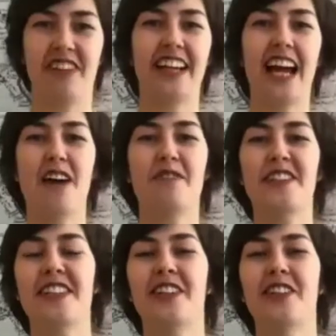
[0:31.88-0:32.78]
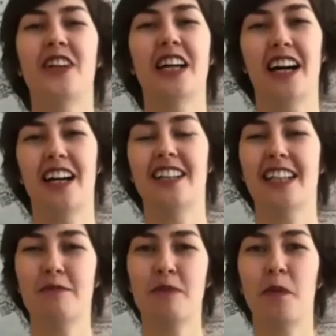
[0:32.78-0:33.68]
very happy to. Uh,
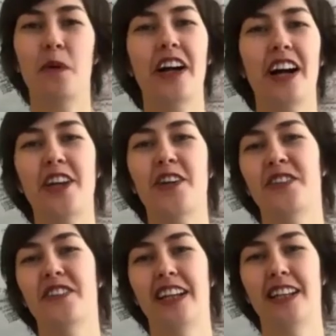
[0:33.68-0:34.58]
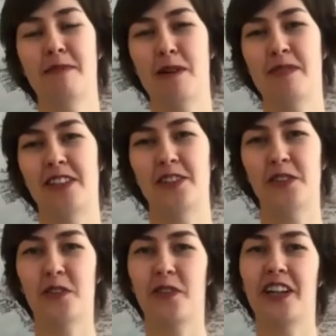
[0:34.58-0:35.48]
tell me, where are you at the moment?
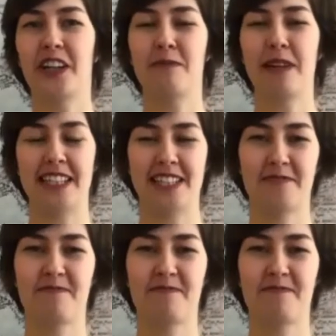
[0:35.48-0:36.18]
Where are you based?